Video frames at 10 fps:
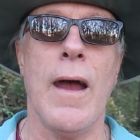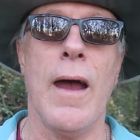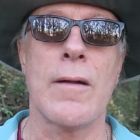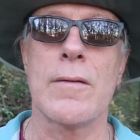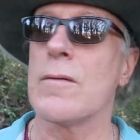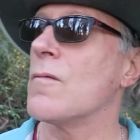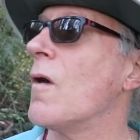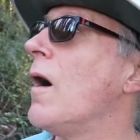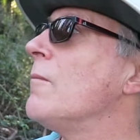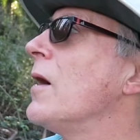and
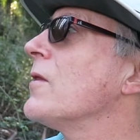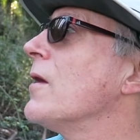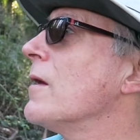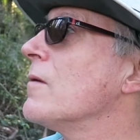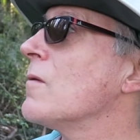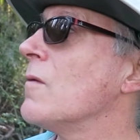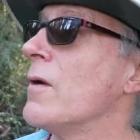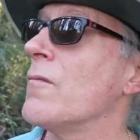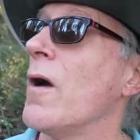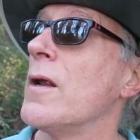raw methane
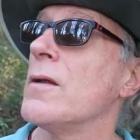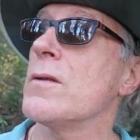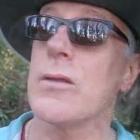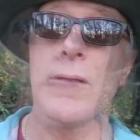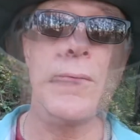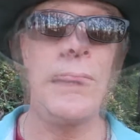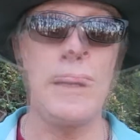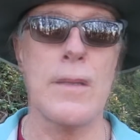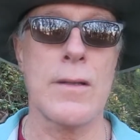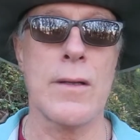went right into the,
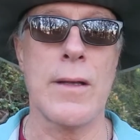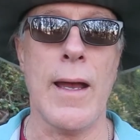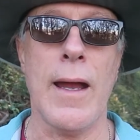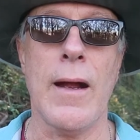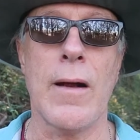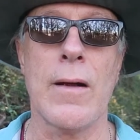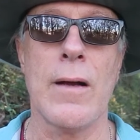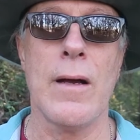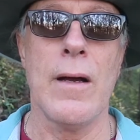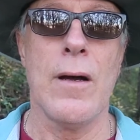into the air
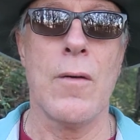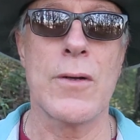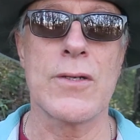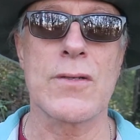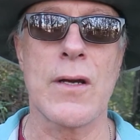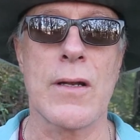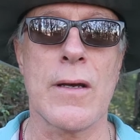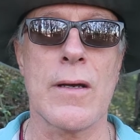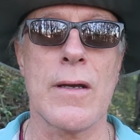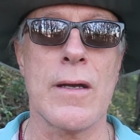which is going
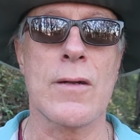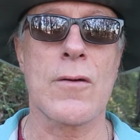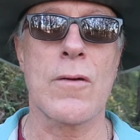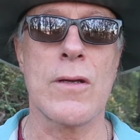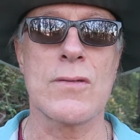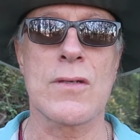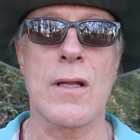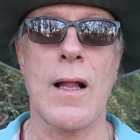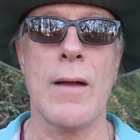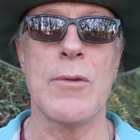to increase
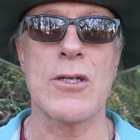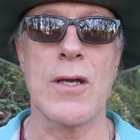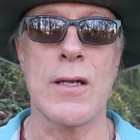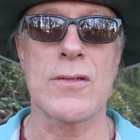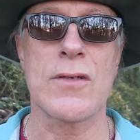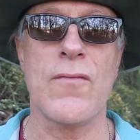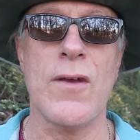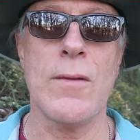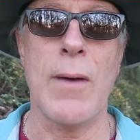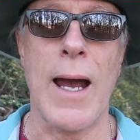climate change. It's a
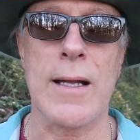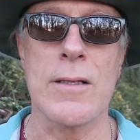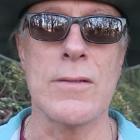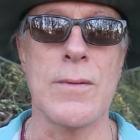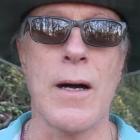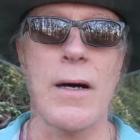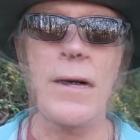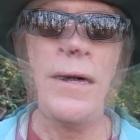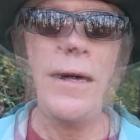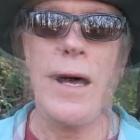feedback loop, huh?
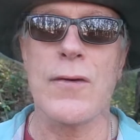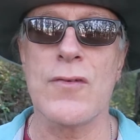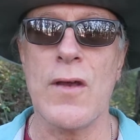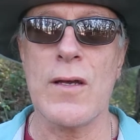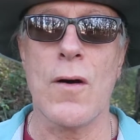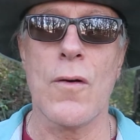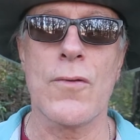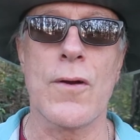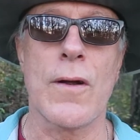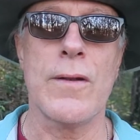Now,
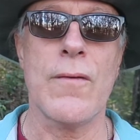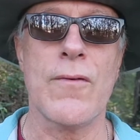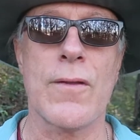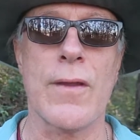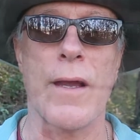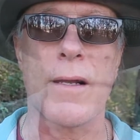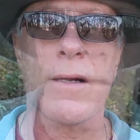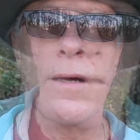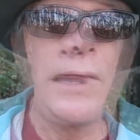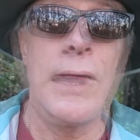sinkholes are a different thing.
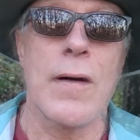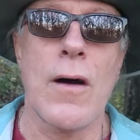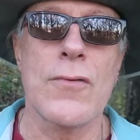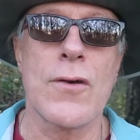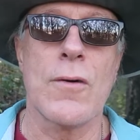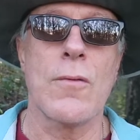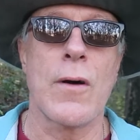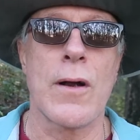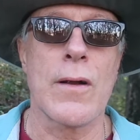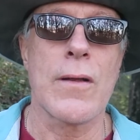They're also
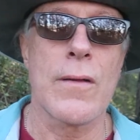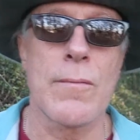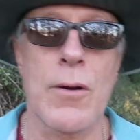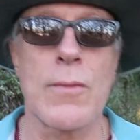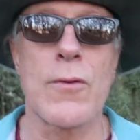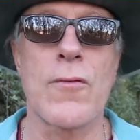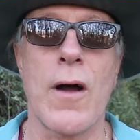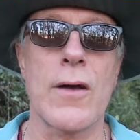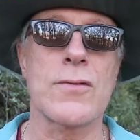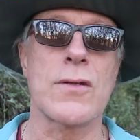where
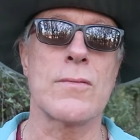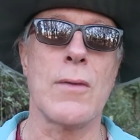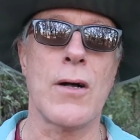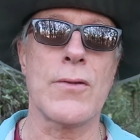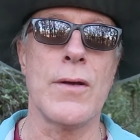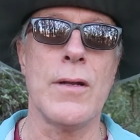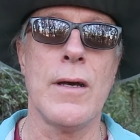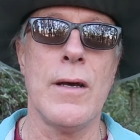permafrost is melted